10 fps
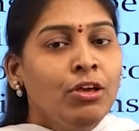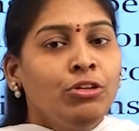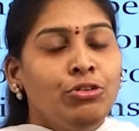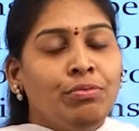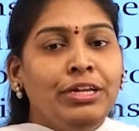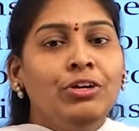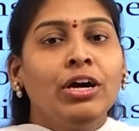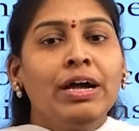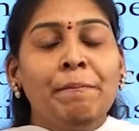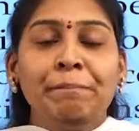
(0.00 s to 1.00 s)
So when you are
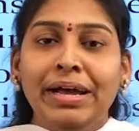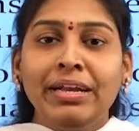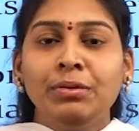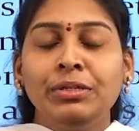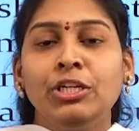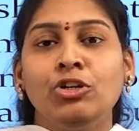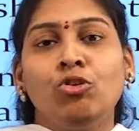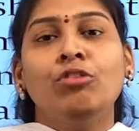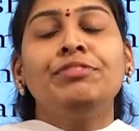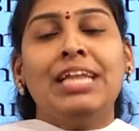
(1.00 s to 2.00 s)
comparing with that
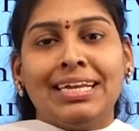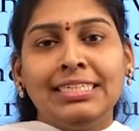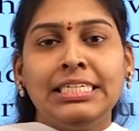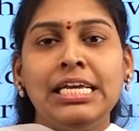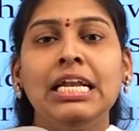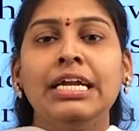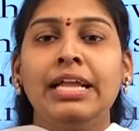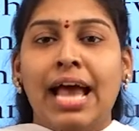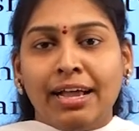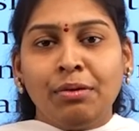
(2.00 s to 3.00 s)
of terrestrial
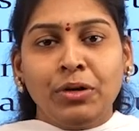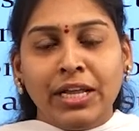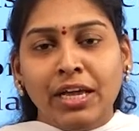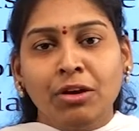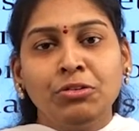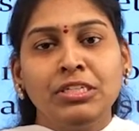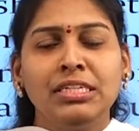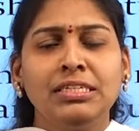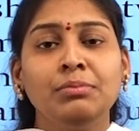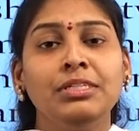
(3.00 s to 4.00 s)
and aquatic
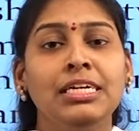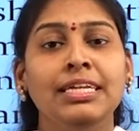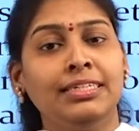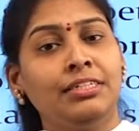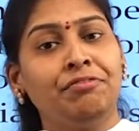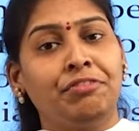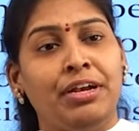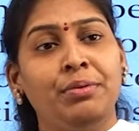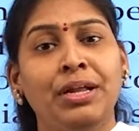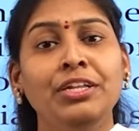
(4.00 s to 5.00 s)
ecosystems, it is
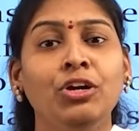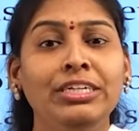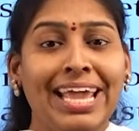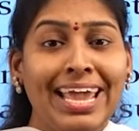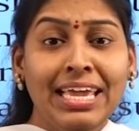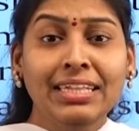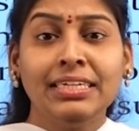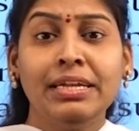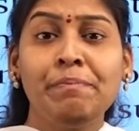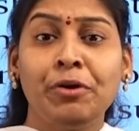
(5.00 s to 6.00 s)
different. When you are taking
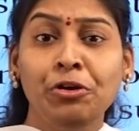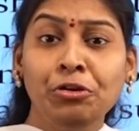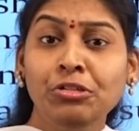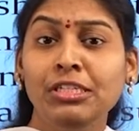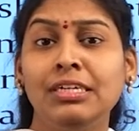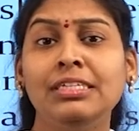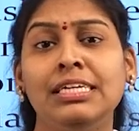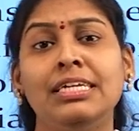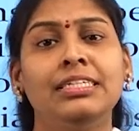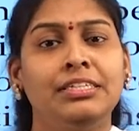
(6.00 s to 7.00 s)
that of producers,
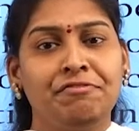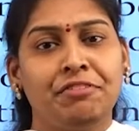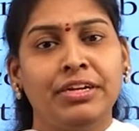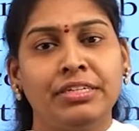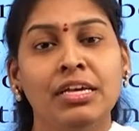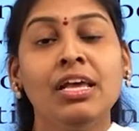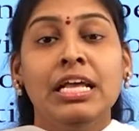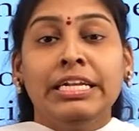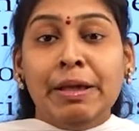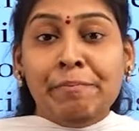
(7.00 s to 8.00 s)
it is different.
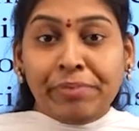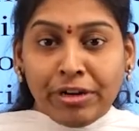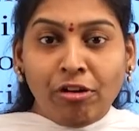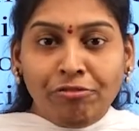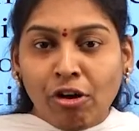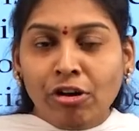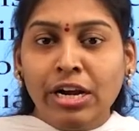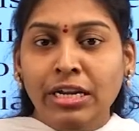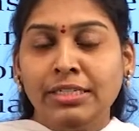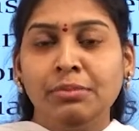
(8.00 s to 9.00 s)
Number of
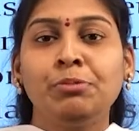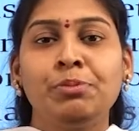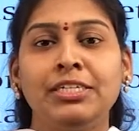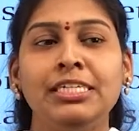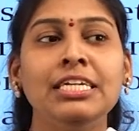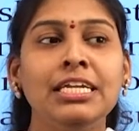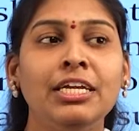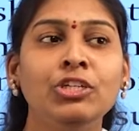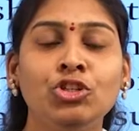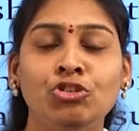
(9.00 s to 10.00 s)
organisms present in
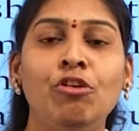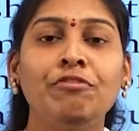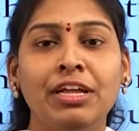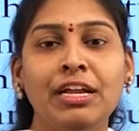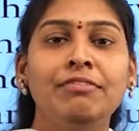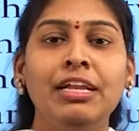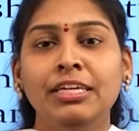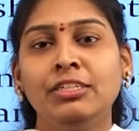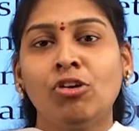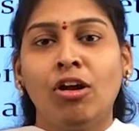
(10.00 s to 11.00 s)
each trophic level
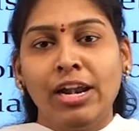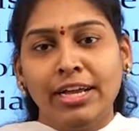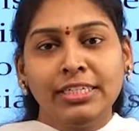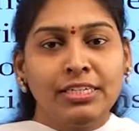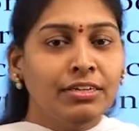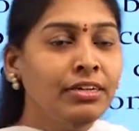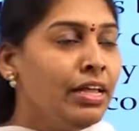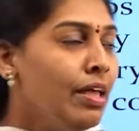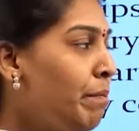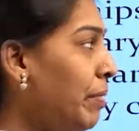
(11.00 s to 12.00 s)
is called as here
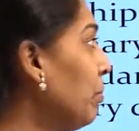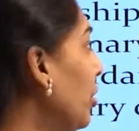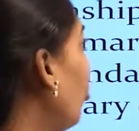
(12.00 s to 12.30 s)
pyramid